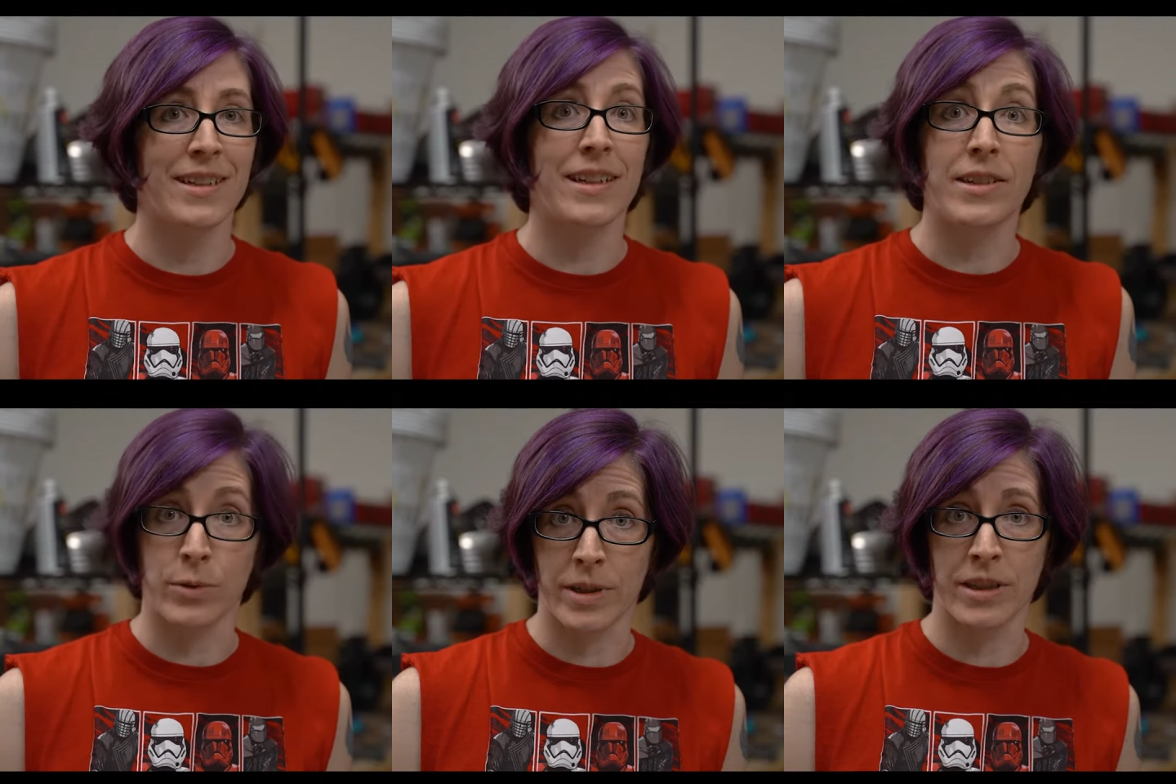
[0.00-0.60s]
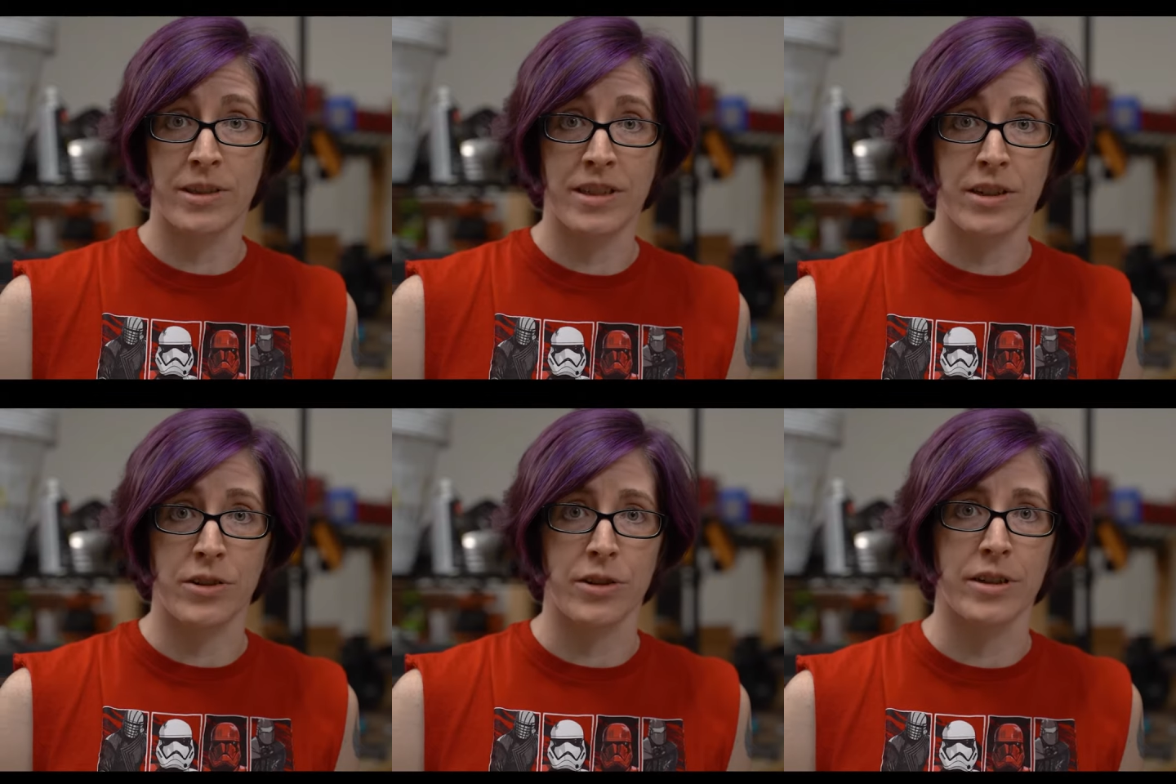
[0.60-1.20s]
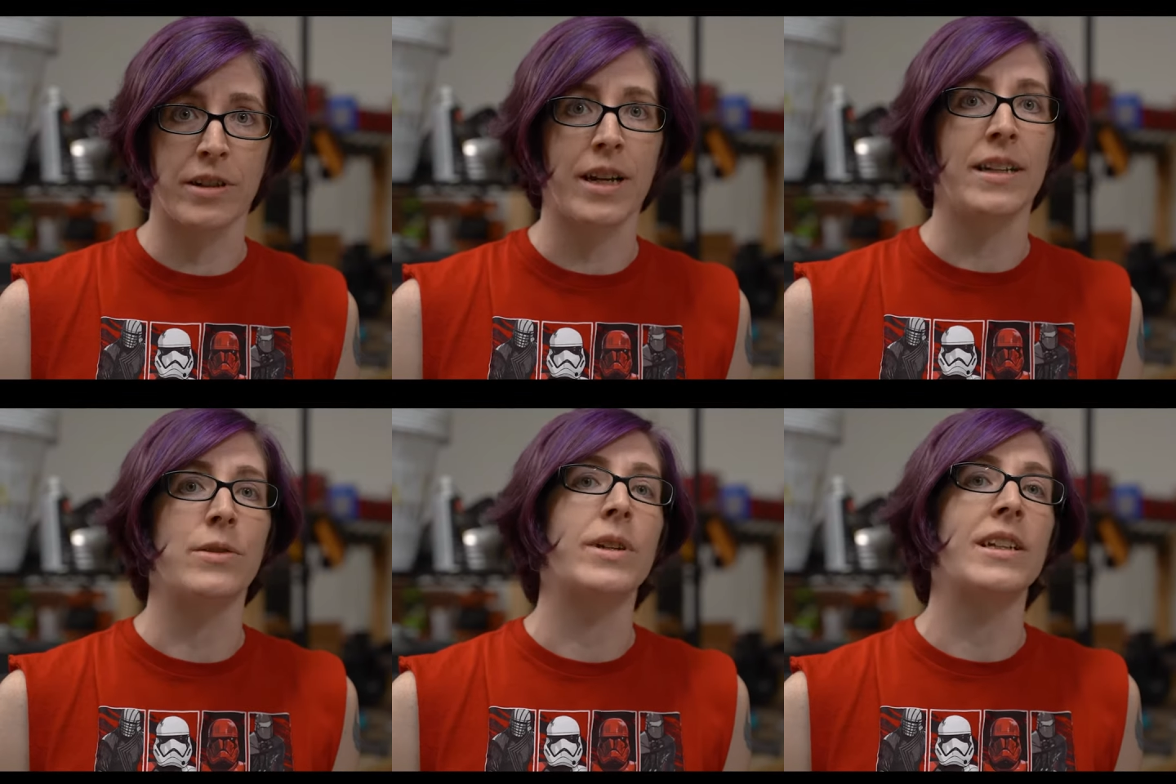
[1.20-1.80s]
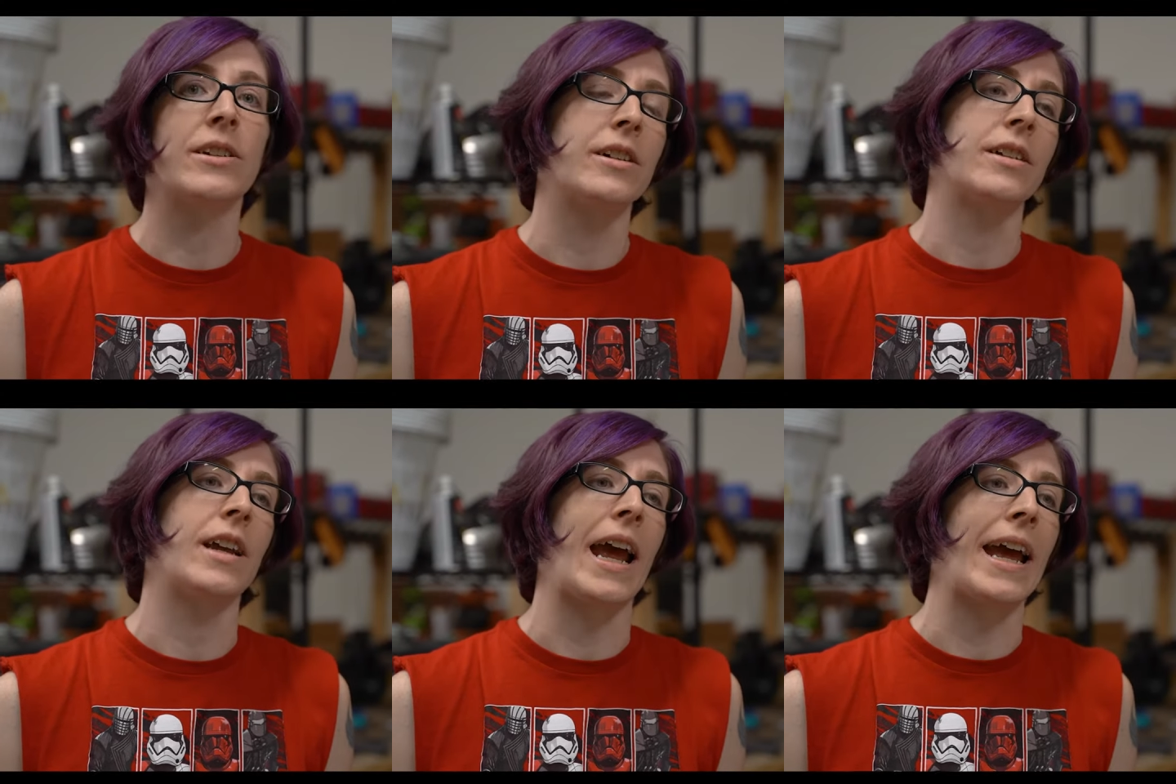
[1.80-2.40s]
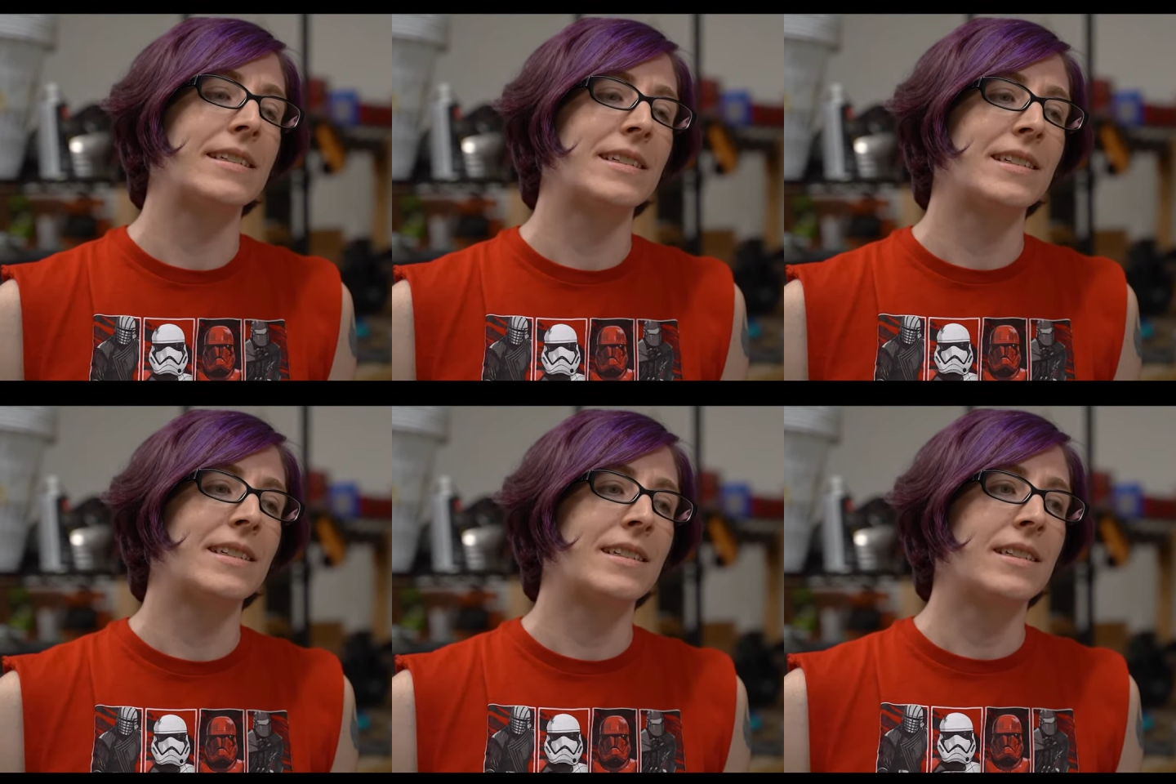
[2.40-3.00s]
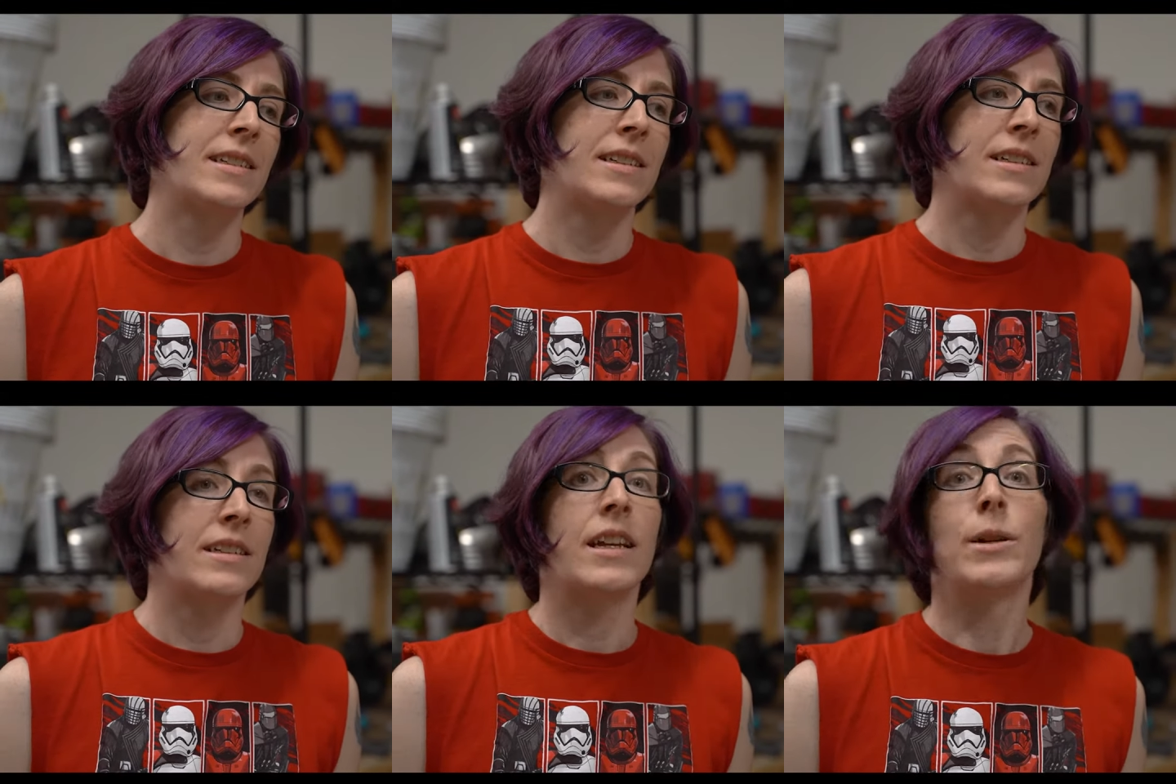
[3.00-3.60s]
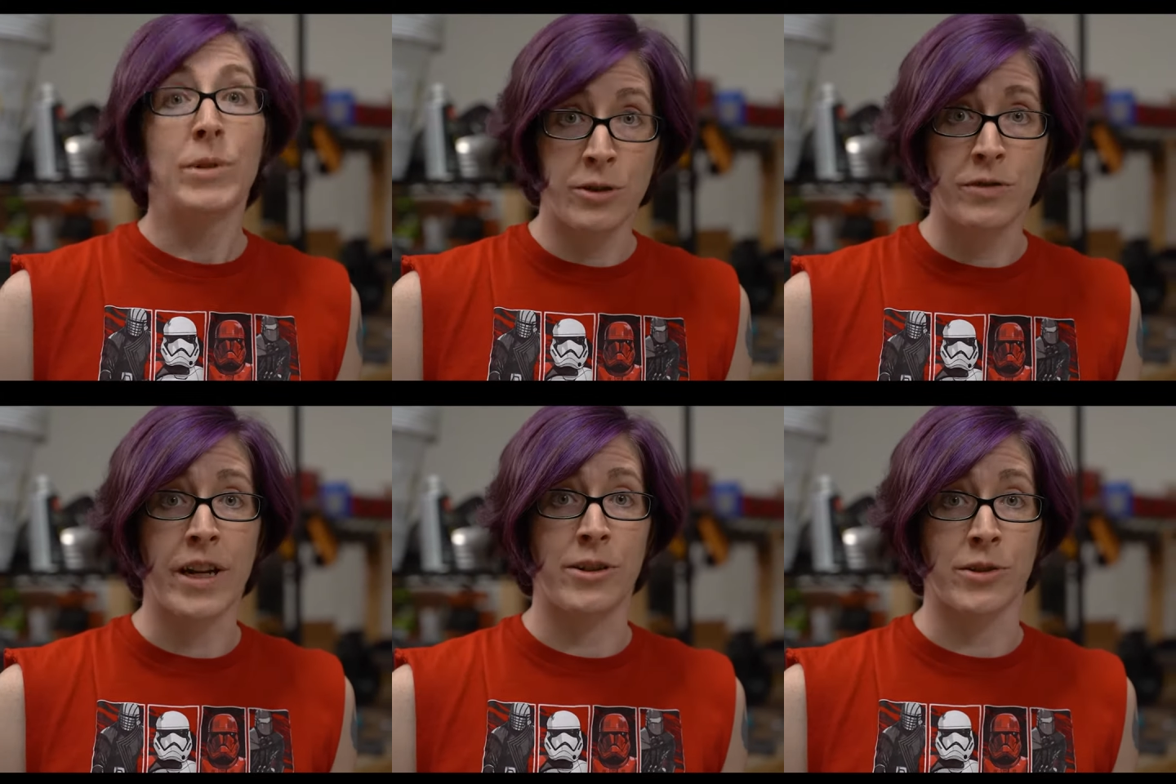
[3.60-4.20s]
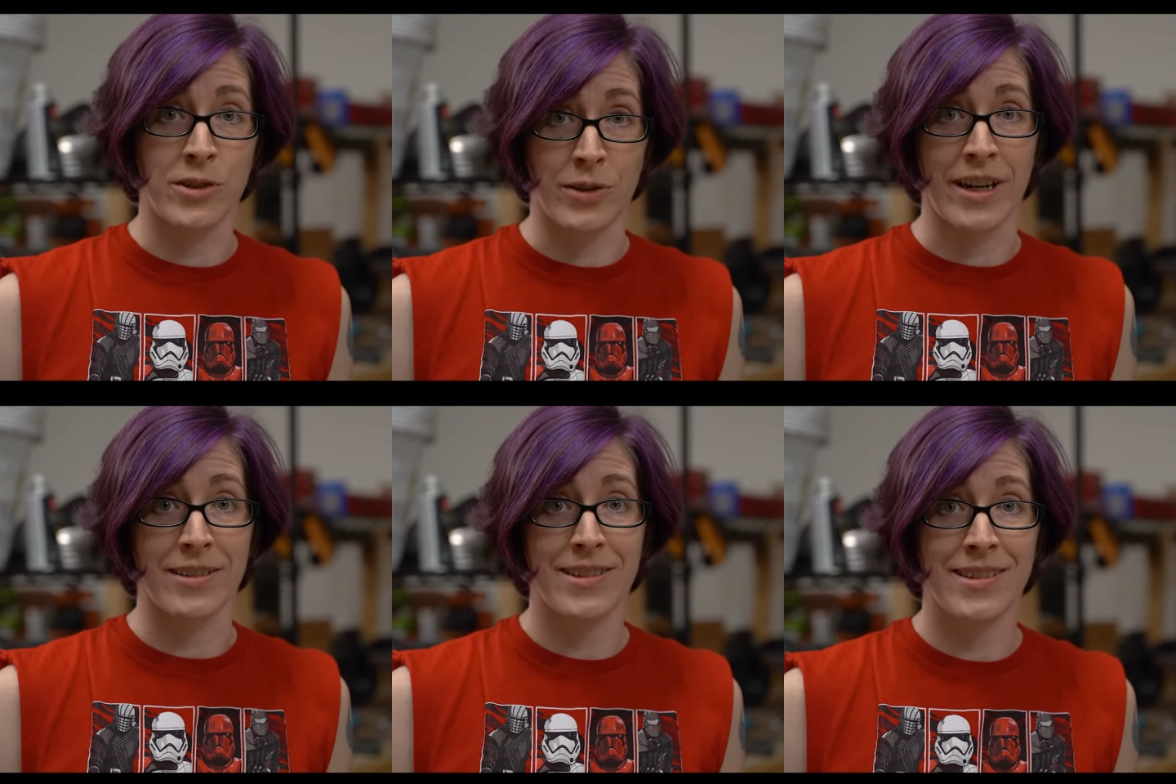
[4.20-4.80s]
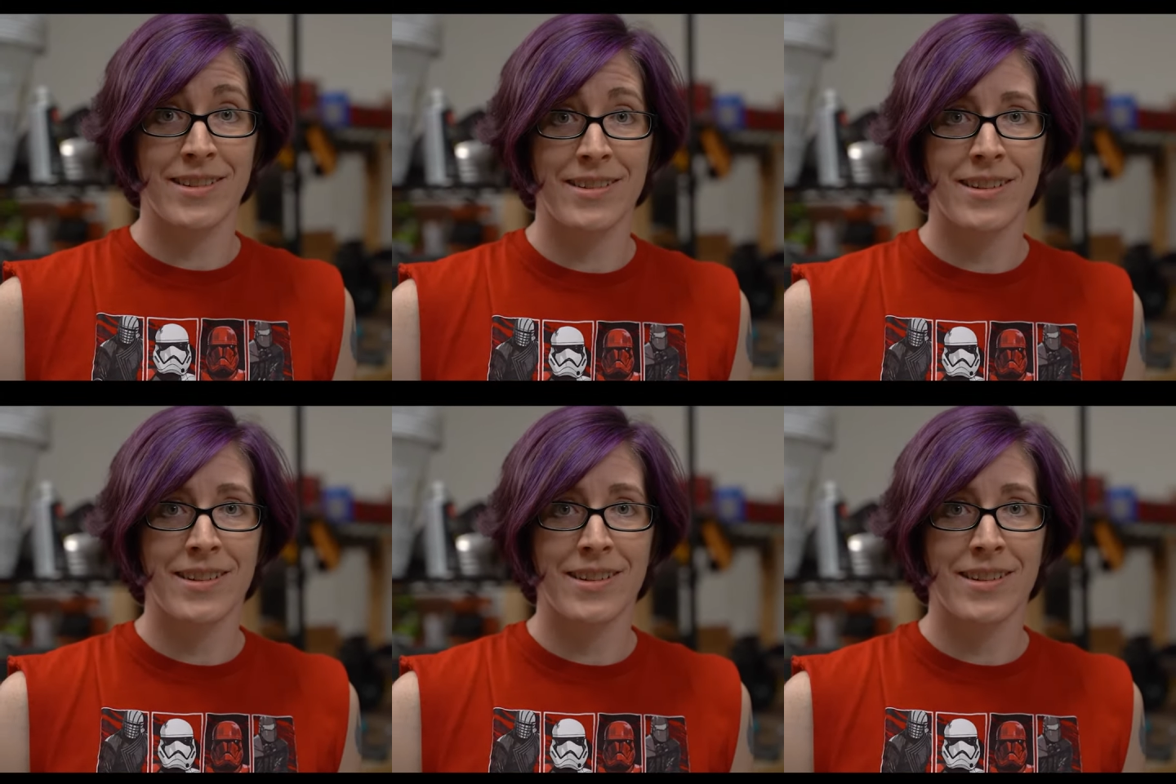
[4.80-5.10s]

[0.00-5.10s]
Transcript: and he's a really good teacher, and he's really good at helping you find your strengths.